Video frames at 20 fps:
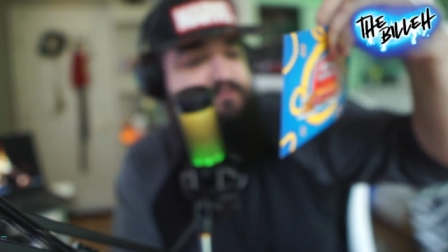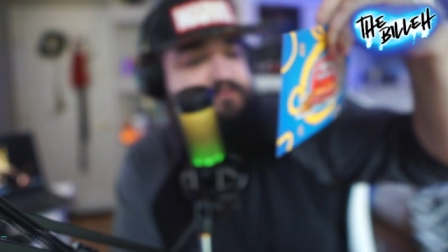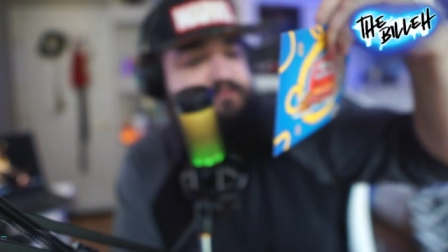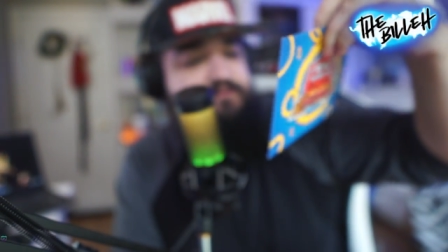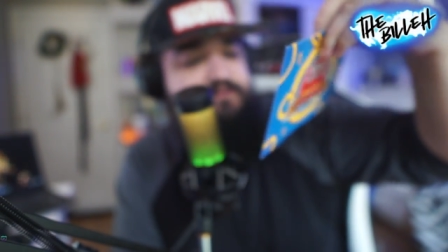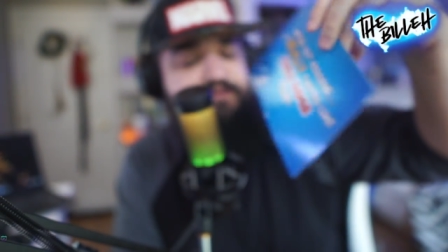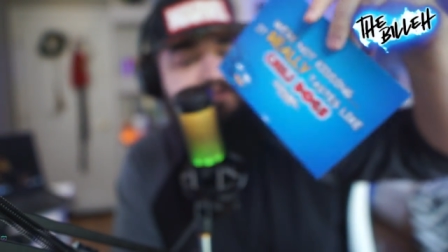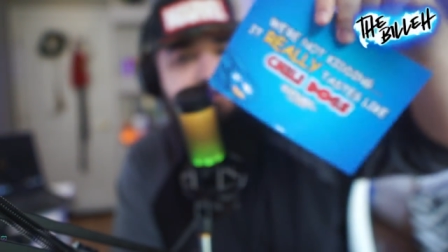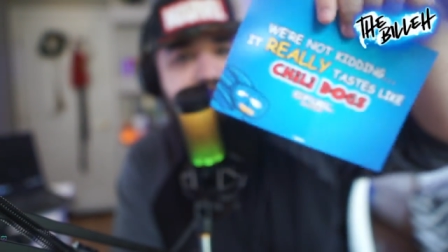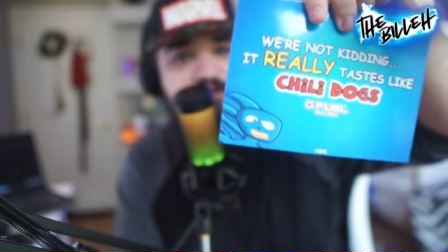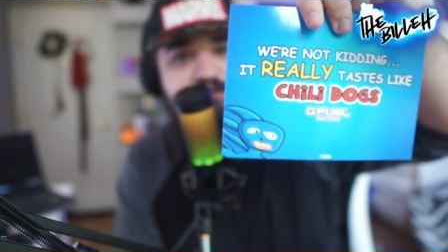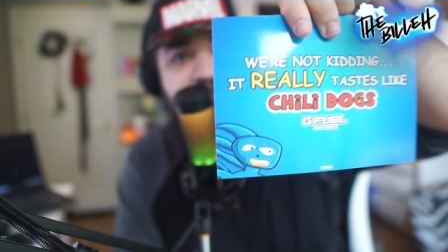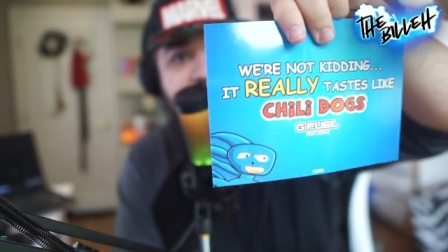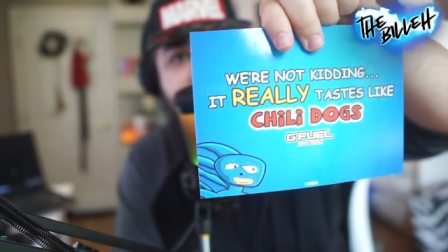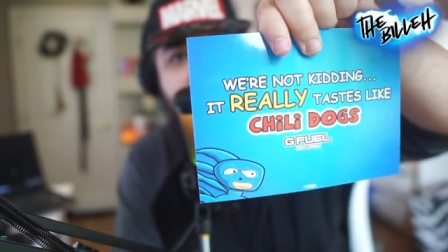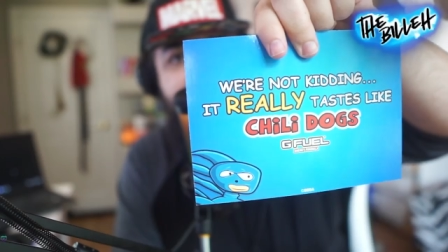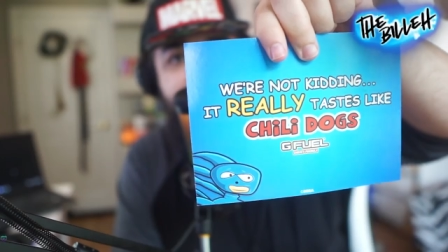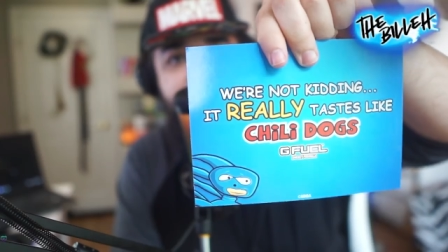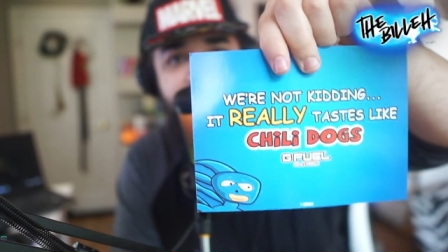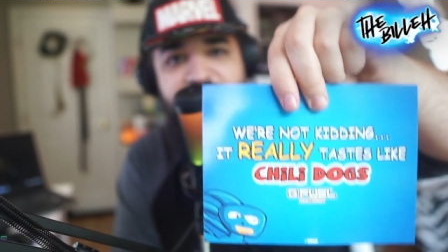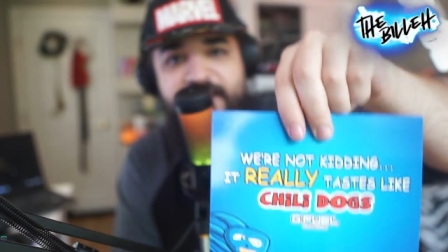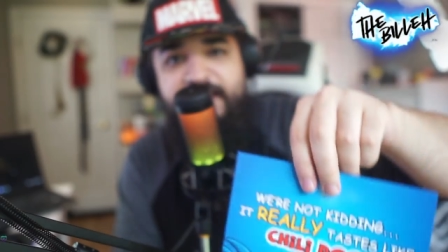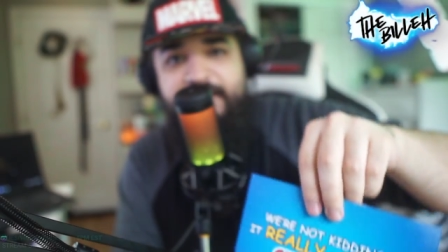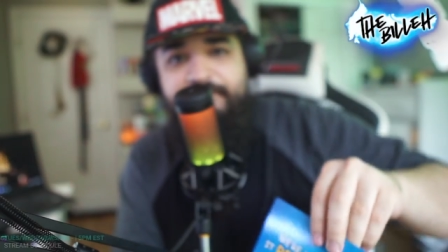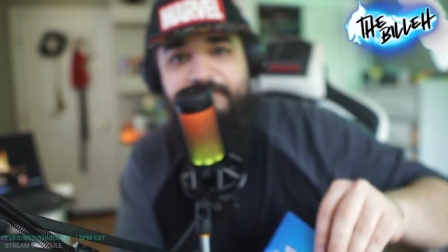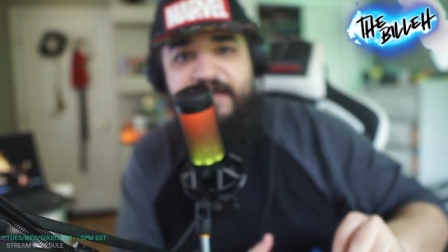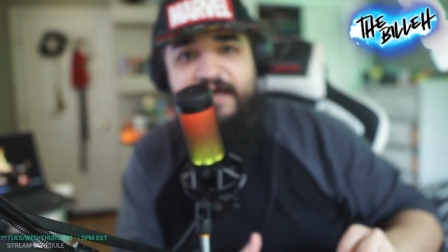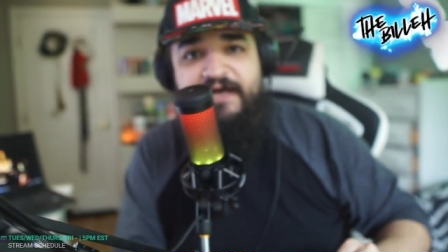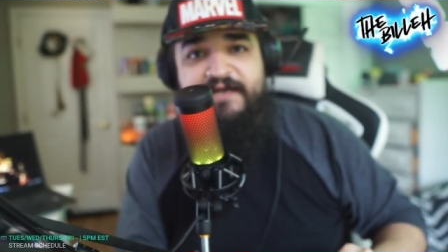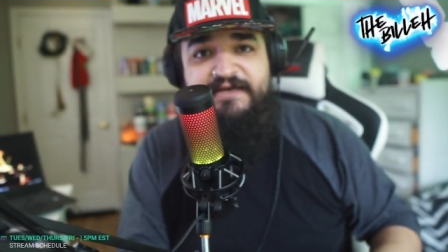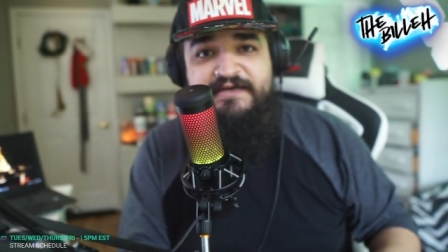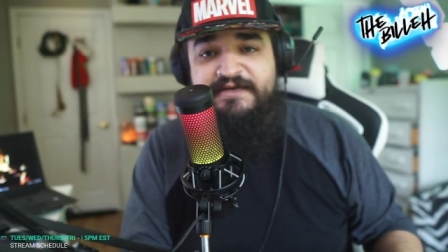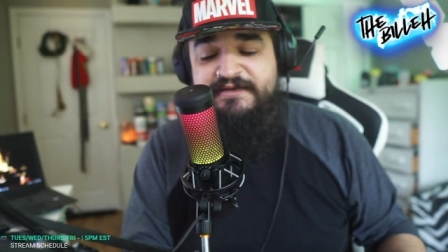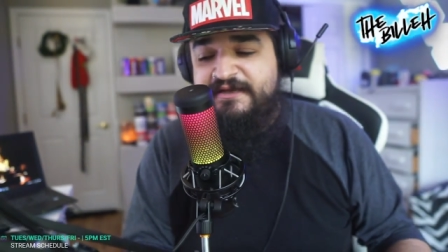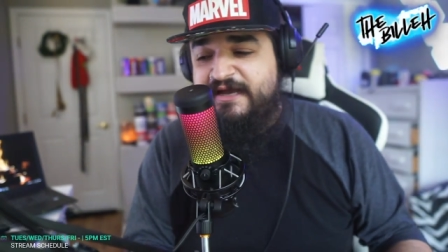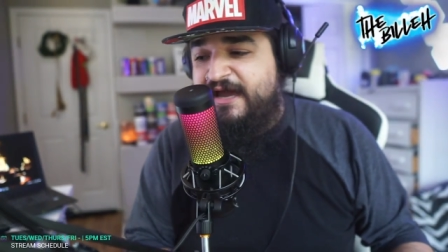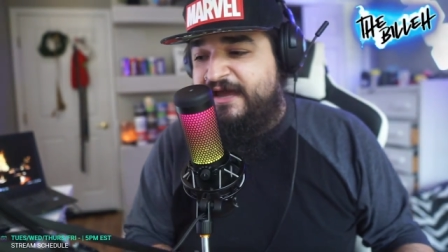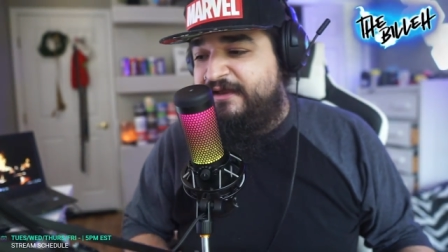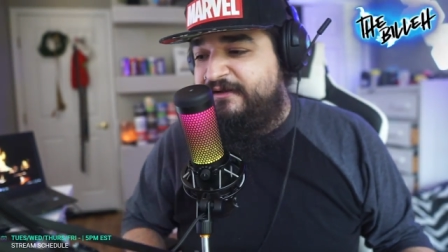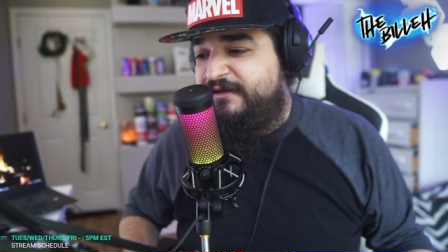G Fuel. Eh, I'm I'm not.
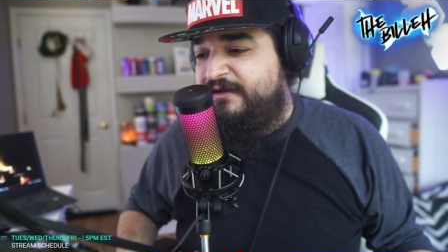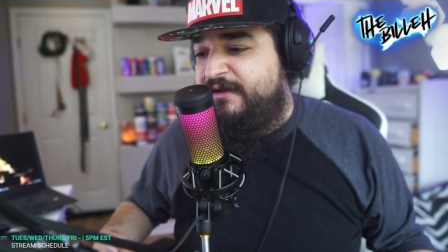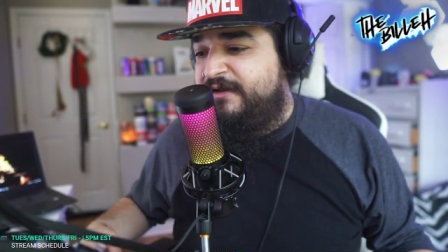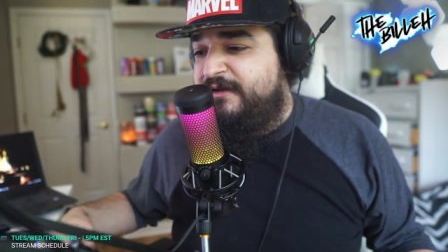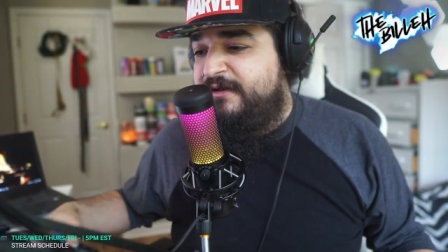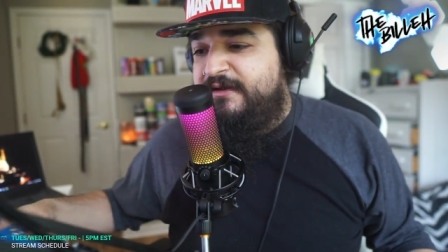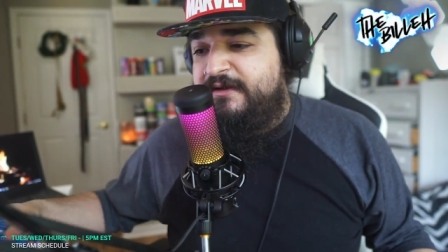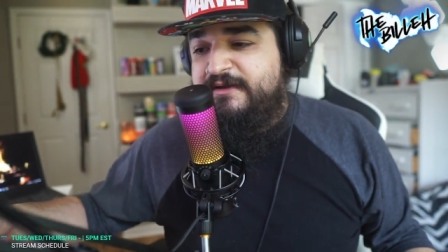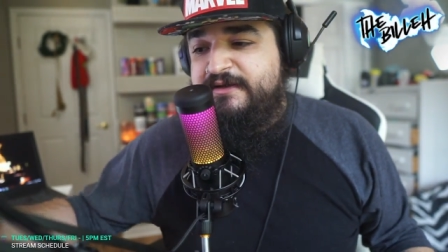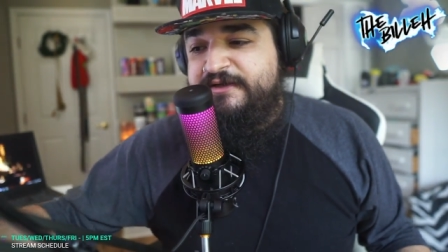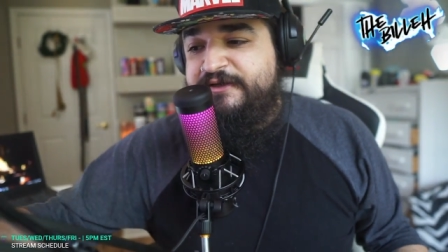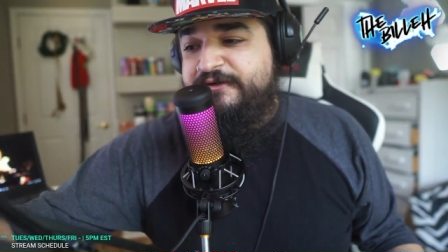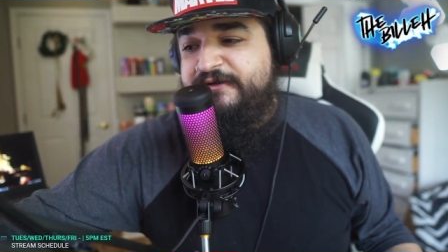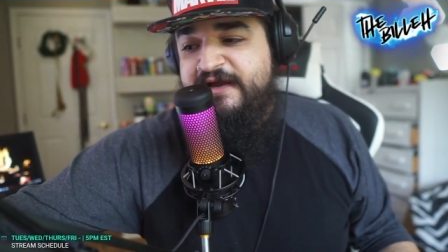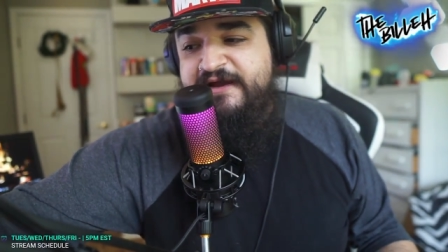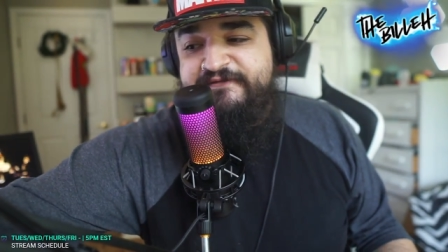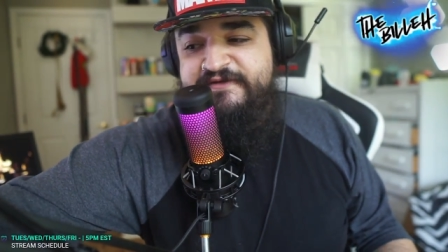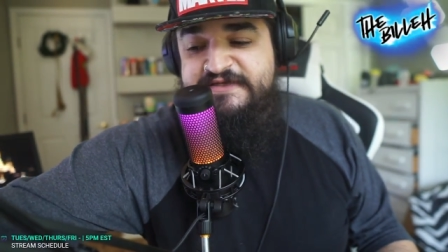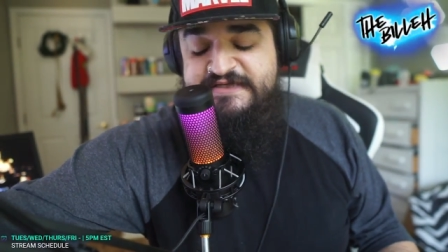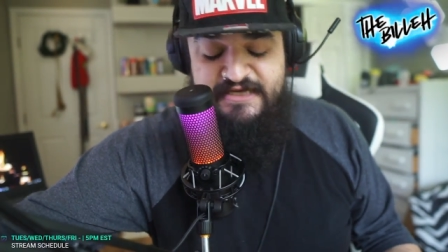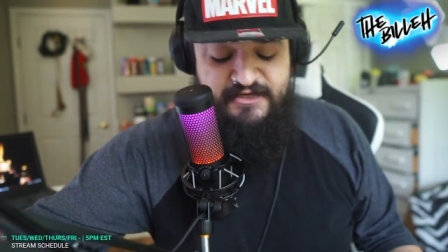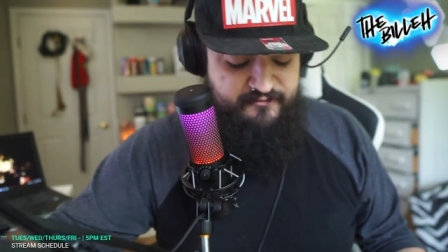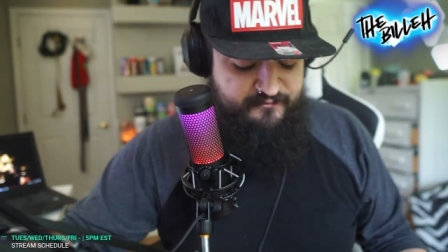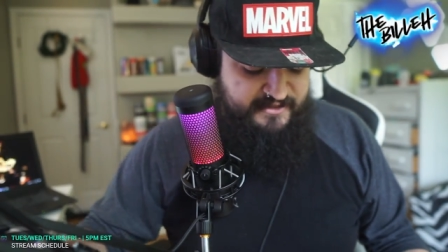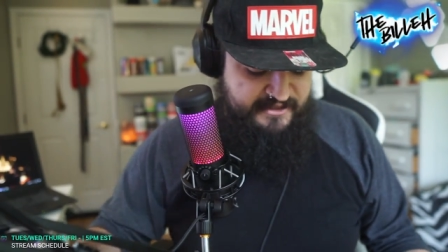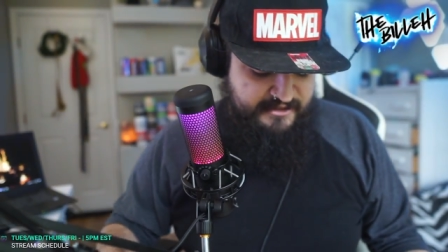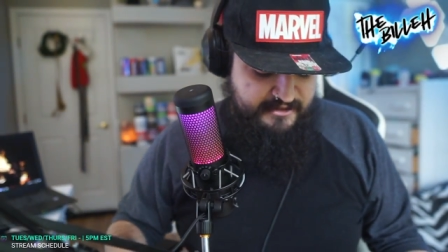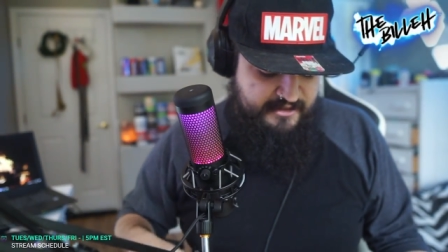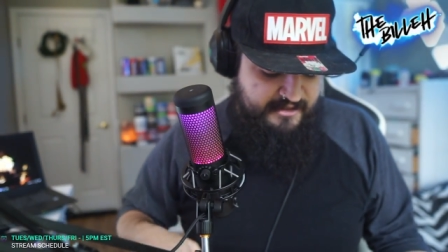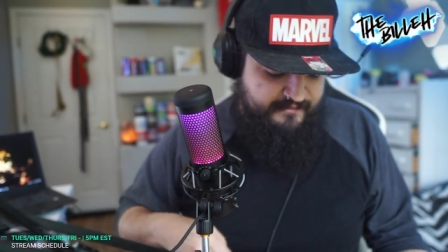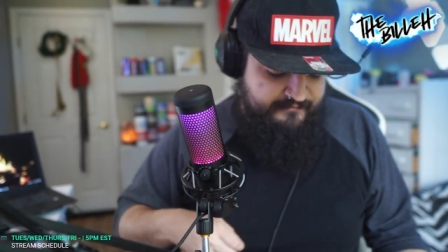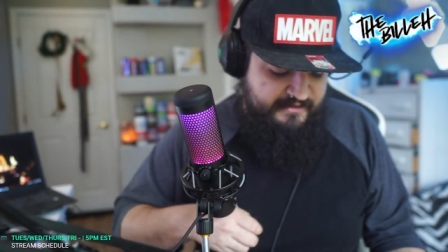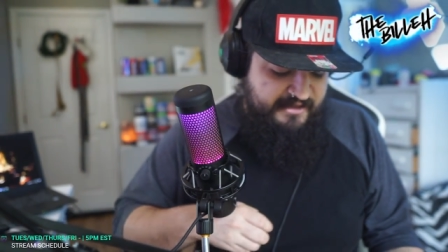It, I you don't have to tell me.